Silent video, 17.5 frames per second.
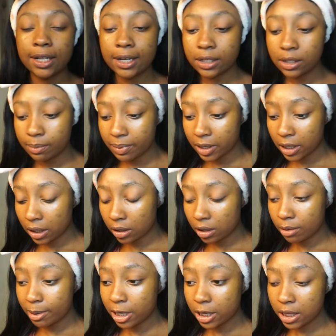I like to put a
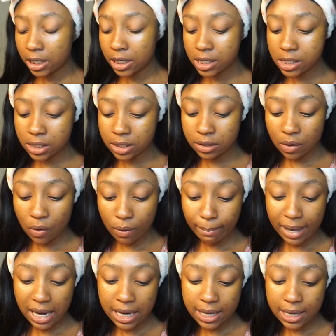little bit of this
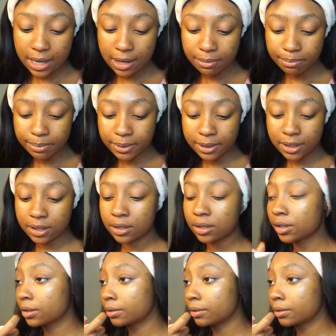on my lips.